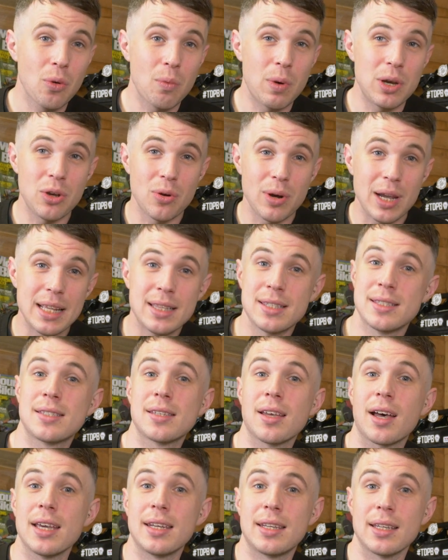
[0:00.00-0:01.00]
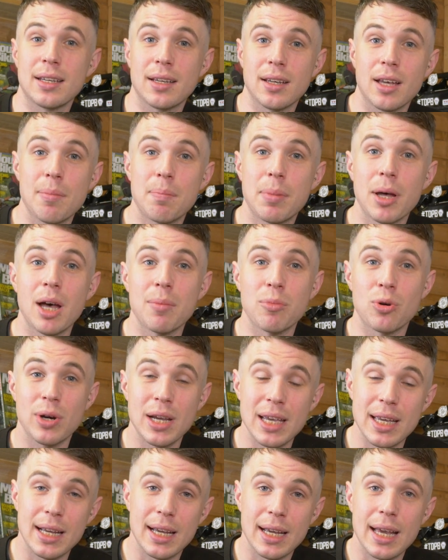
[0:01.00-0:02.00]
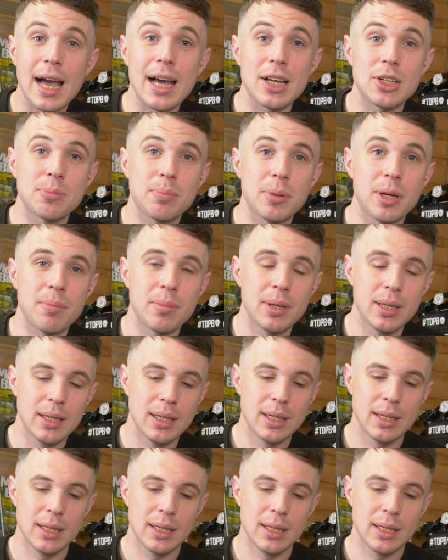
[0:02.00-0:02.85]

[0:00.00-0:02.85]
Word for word: when you're insiding a berm or hitting a catch berm.